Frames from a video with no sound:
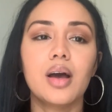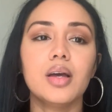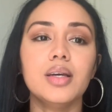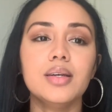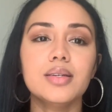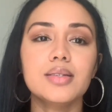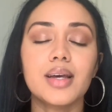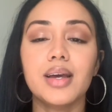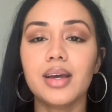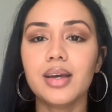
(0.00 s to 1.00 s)
is
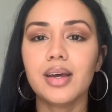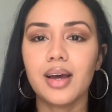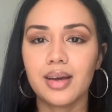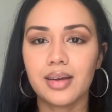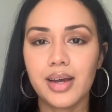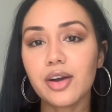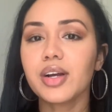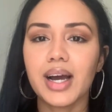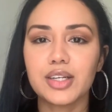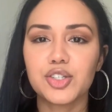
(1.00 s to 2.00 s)
a hair
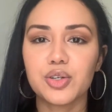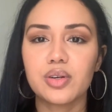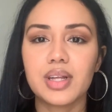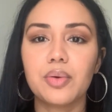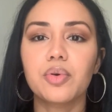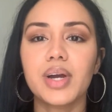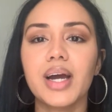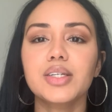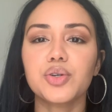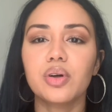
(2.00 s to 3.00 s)
catcher that will
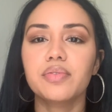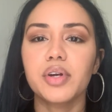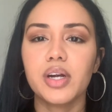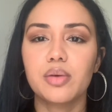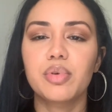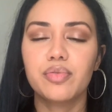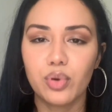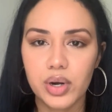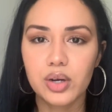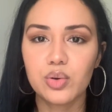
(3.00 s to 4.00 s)
catch all of your hair
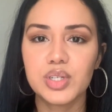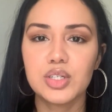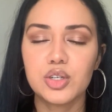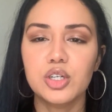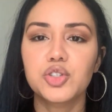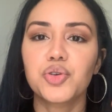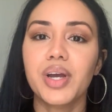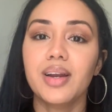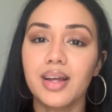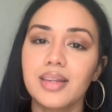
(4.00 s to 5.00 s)
before it goes into your
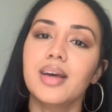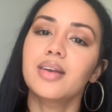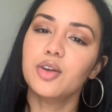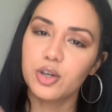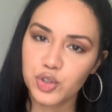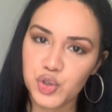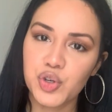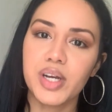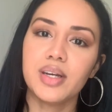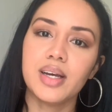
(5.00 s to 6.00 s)
drain, and then your
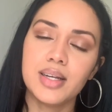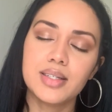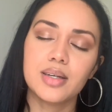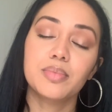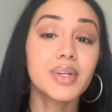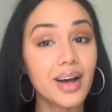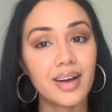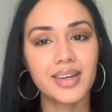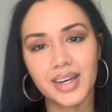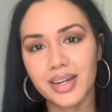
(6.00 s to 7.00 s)
drain ends up
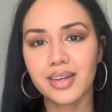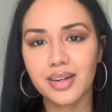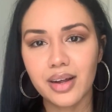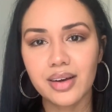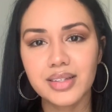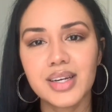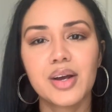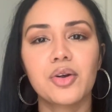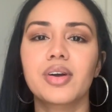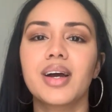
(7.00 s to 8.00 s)
not getting clogged
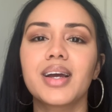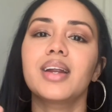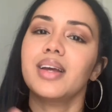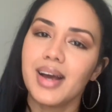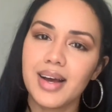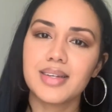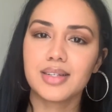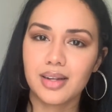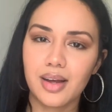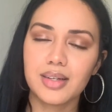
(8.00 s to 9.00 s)
or not getting as
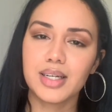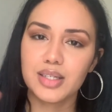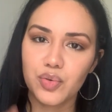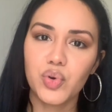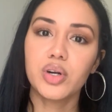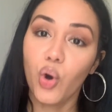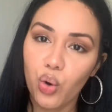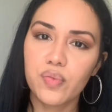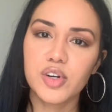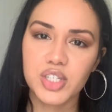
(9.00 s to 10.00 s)
clogged as it would
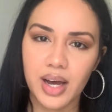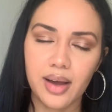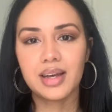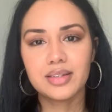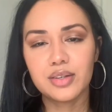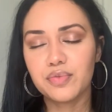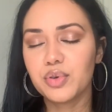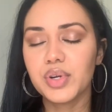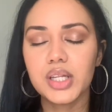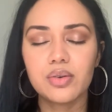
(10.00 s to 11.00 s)
over time. As if
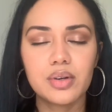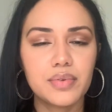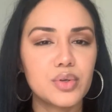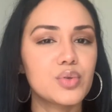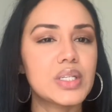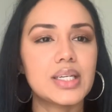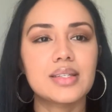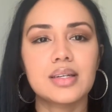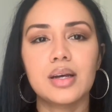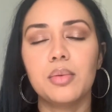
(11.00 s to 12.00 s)
you read the reviews, it's
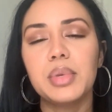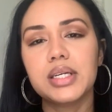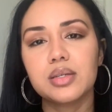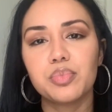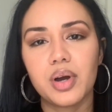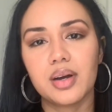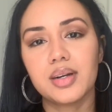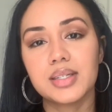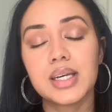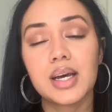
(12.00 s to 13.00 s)
an amazing
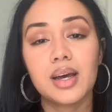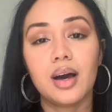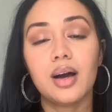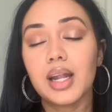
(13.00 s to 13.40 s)
product. A